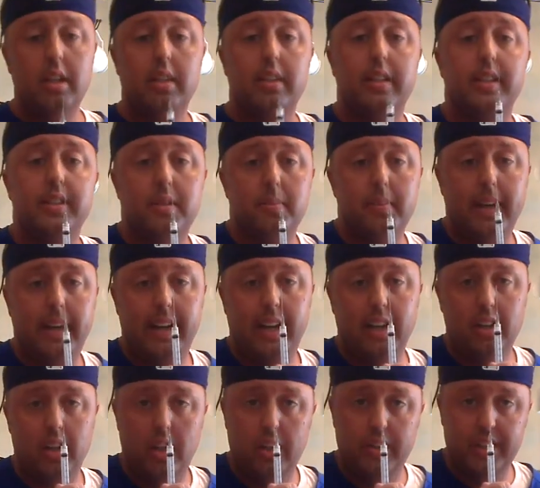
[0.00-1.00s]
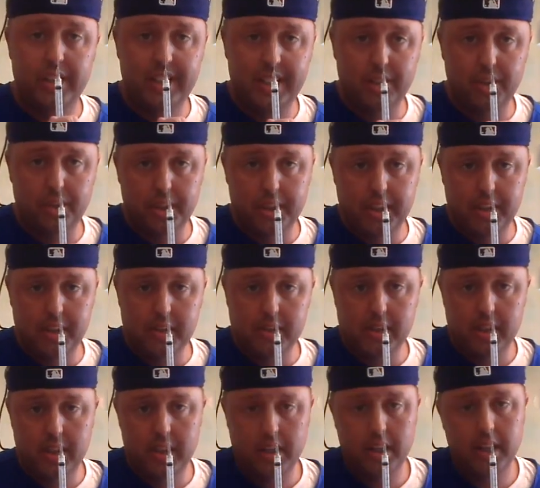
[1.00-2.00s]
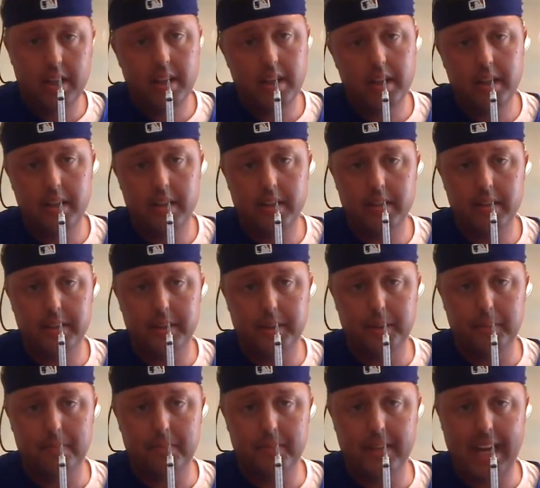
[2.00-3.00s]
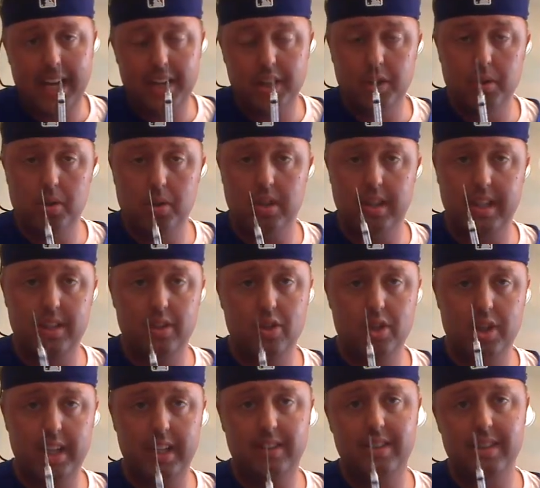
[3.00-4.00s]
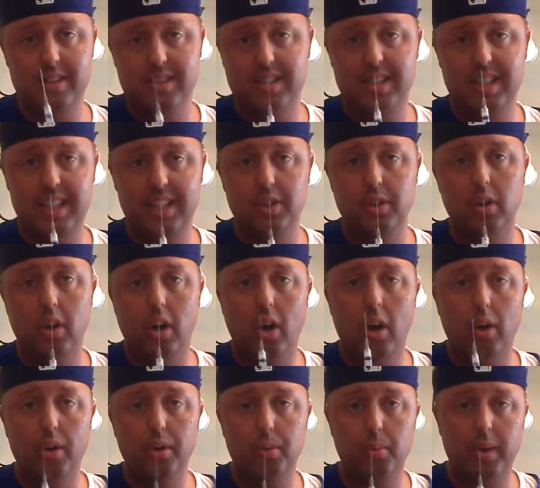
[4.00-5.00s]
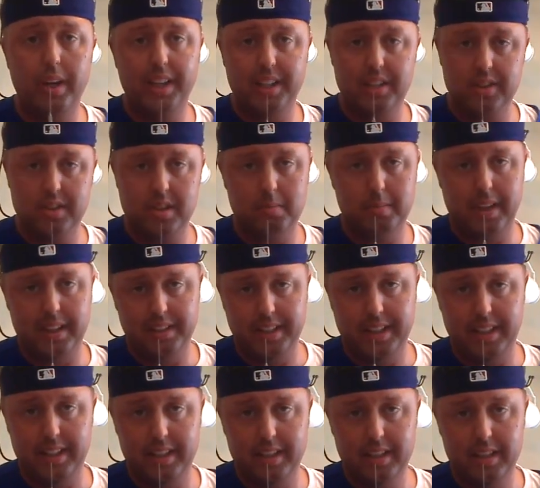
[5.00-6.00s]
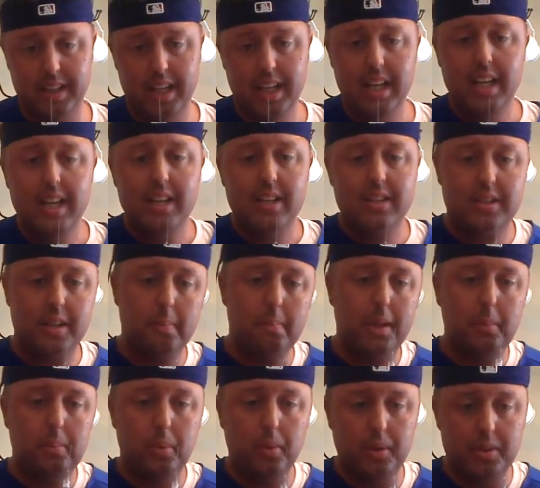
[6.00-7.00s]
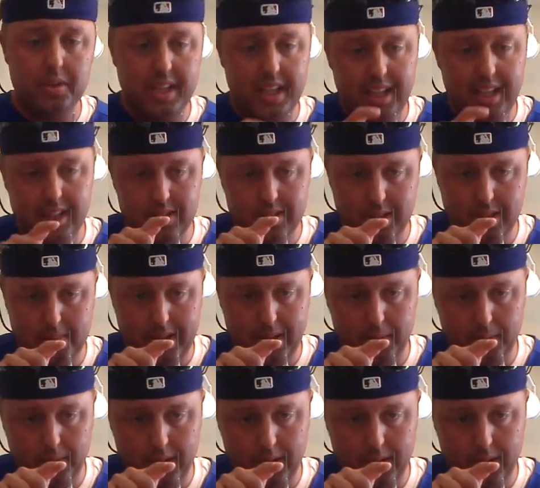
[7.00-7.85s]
That's about how long the needle is. I usually inject this needle all the way into my leg. Some people will take it to about